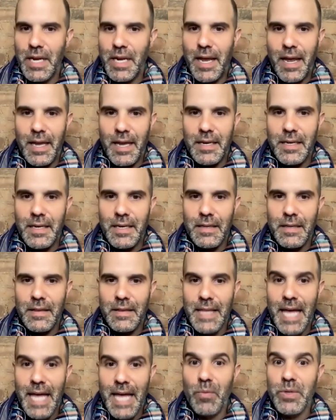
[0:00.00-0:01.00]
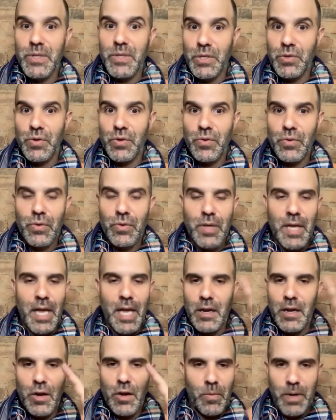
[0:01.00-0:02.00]
And that was the truth.
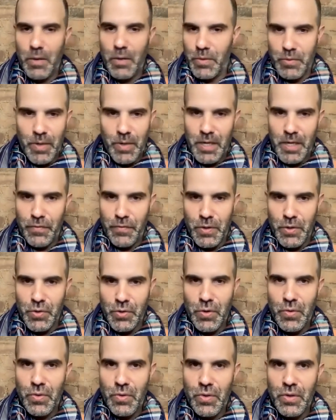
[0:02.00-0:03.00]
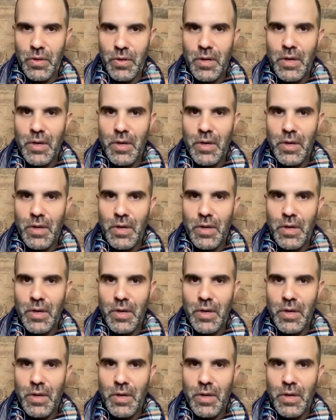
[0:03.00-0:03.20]
And nobody was ready for the truth.